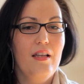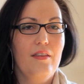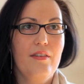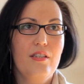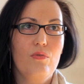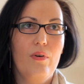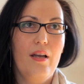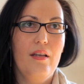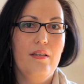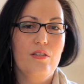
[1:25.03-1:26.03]
This
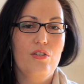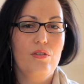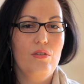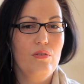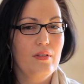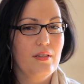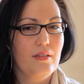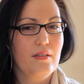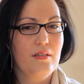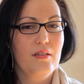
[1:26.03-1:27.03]
way,
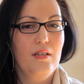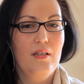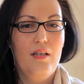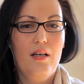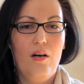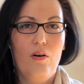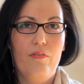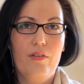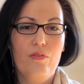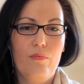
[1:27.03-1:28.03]
students
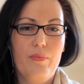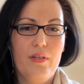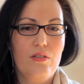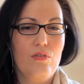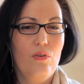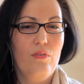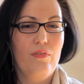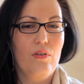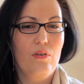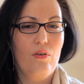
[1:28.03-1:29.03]
of the European School of
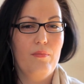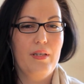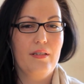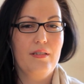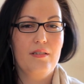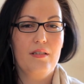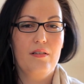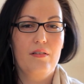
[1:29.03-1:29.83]
Economics